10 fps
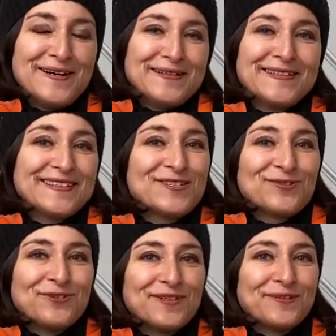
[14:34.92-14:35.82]
on the
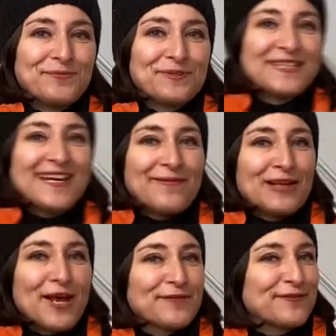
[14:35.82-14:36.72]
tour, we have a
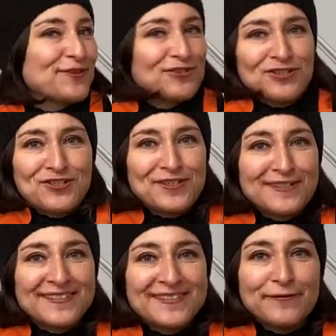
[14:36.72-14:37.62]
lot of
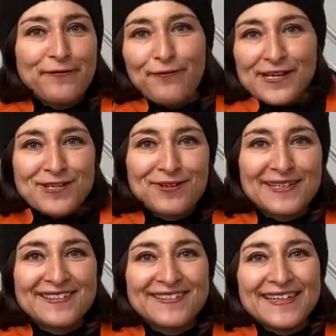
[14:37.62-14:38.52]
Christians and
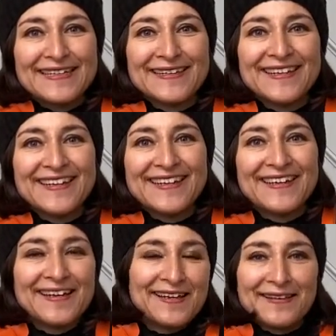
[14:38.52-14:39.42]
Frederiks in
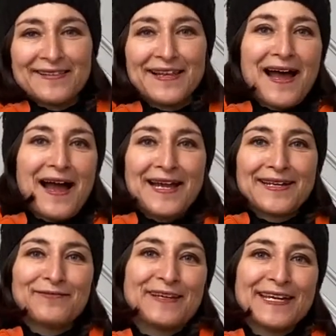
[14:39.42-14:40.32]
the line
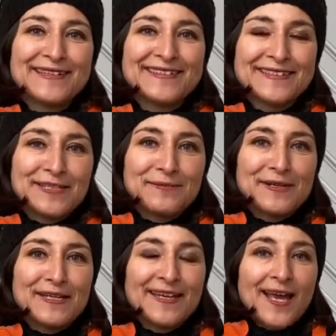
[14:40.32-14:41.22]
of kings in
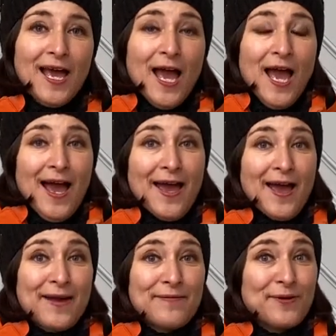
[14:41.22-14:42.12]
Denmark.
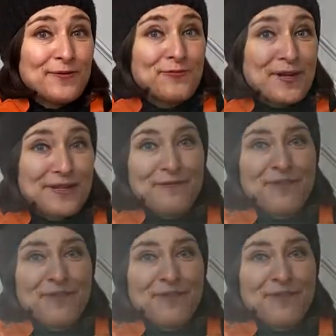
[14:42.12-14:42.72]
But one of